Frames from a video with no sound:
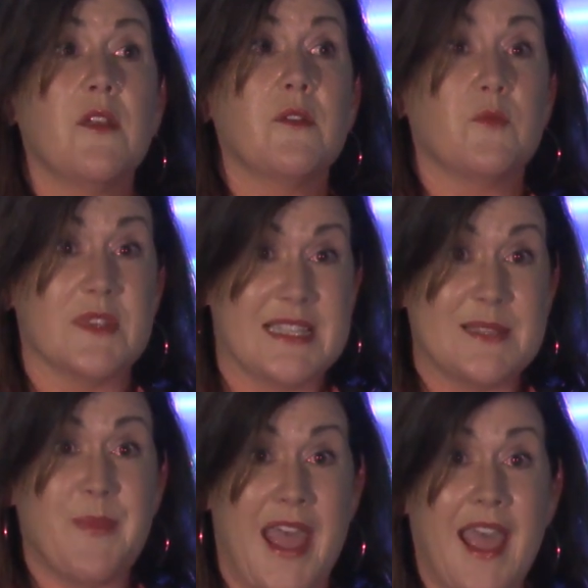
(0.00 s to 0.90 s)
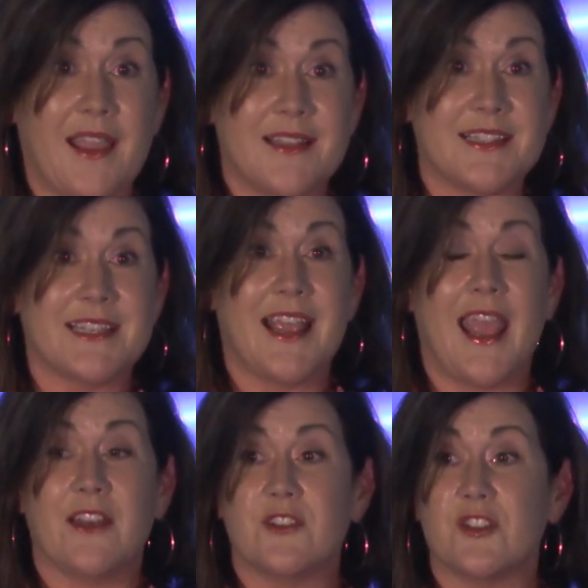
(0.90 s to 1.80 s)
respect
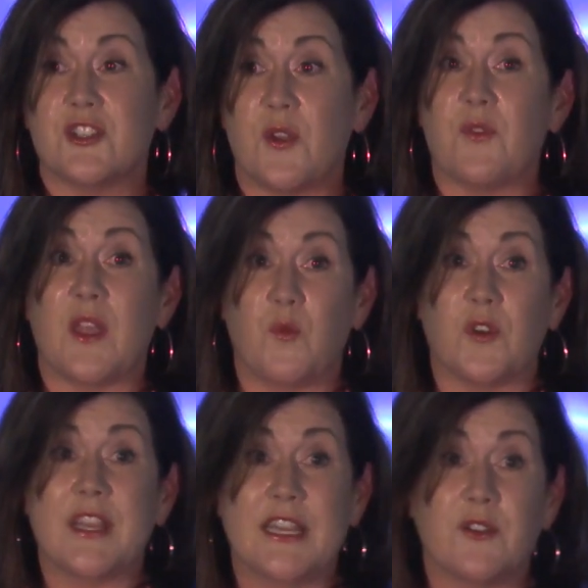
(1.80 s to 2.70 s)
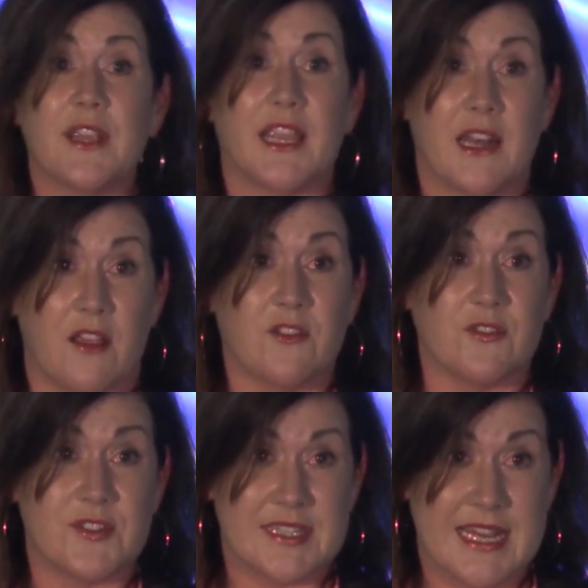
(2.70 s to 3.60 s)
and to show that we're hearing and
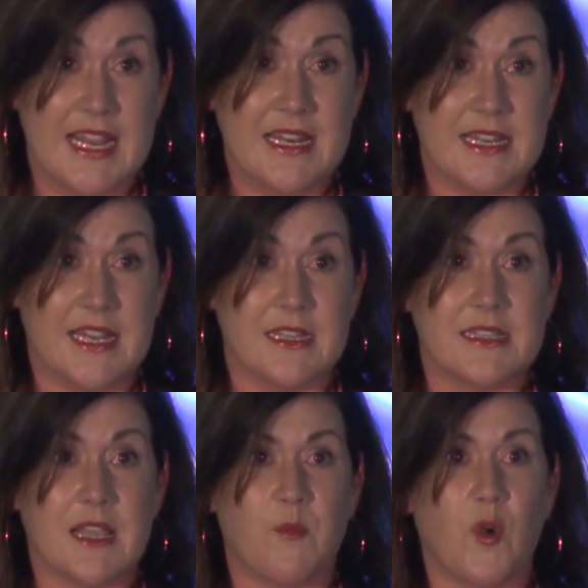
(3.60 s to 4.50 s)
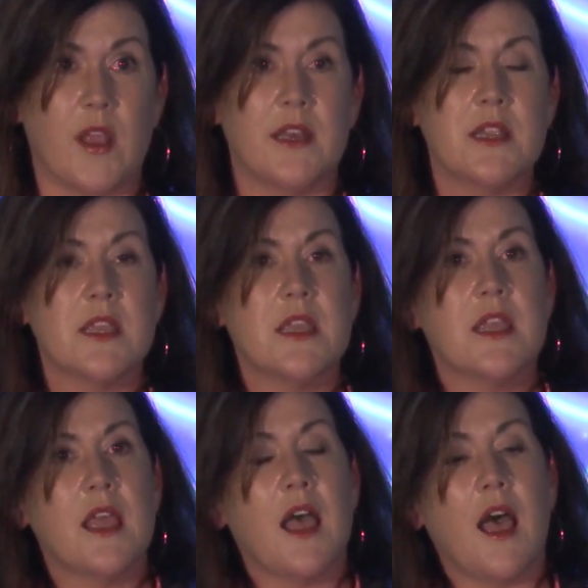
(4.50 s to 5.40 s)
understanding someone.
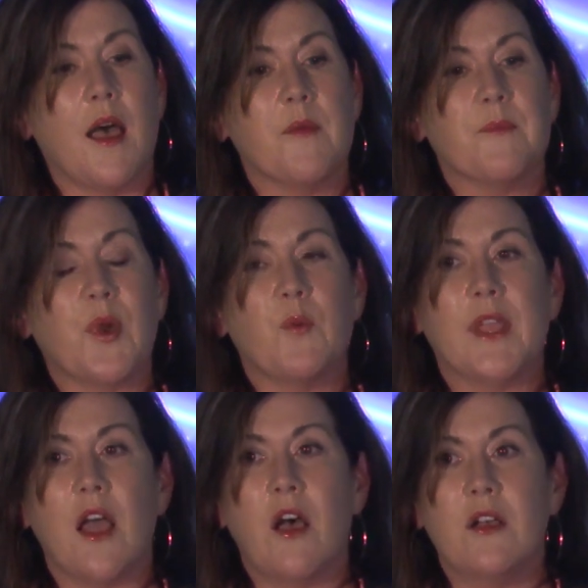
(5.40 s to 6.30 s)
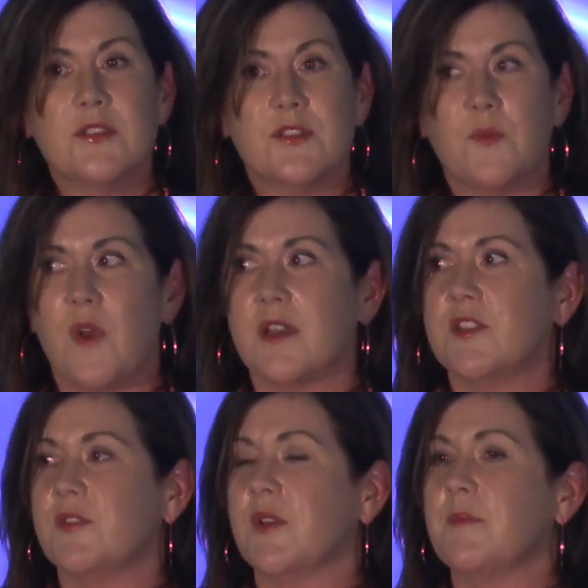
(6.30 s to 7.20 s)
But we also want to
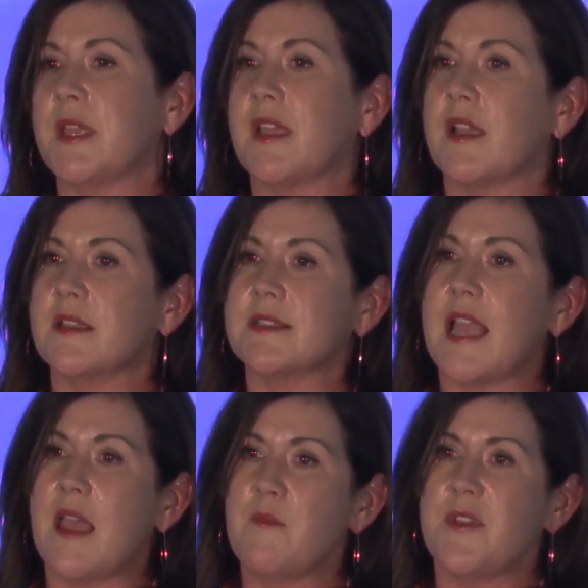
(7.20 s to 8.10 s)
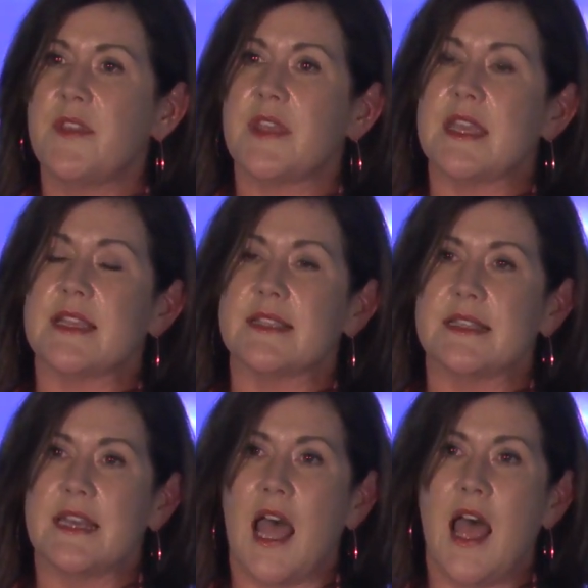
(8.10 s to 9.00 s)
do it because empathy is
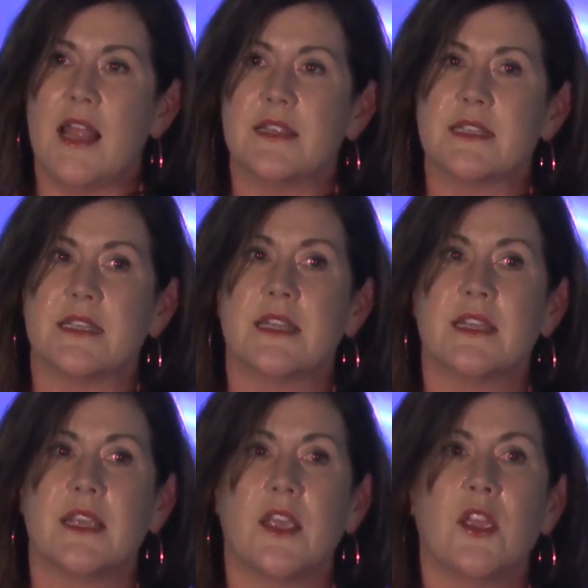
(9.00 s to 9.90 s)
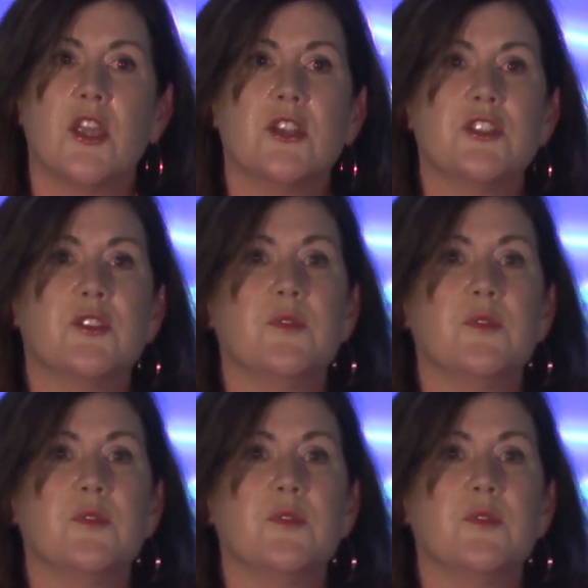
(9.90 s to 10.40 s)
not to